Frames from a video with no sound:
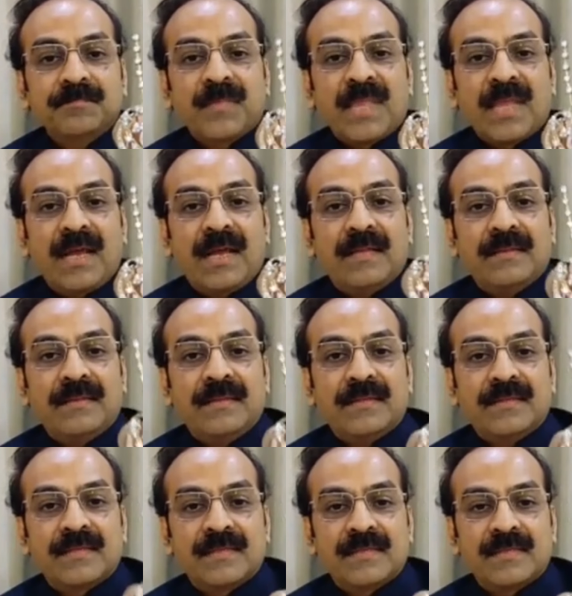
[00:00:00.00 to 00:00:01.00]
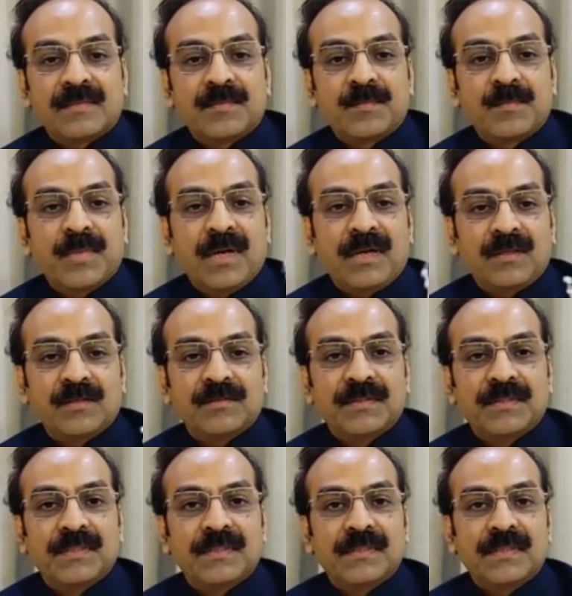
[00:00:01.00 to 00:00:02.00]
and this is part of
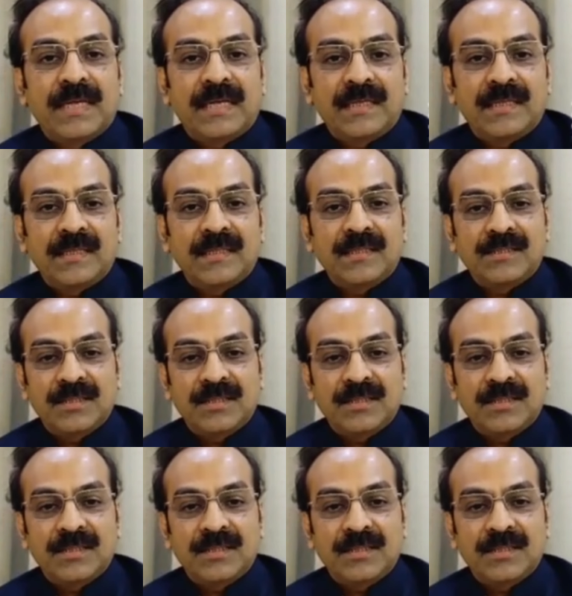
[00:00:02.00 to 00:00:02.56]
a Deccan culture.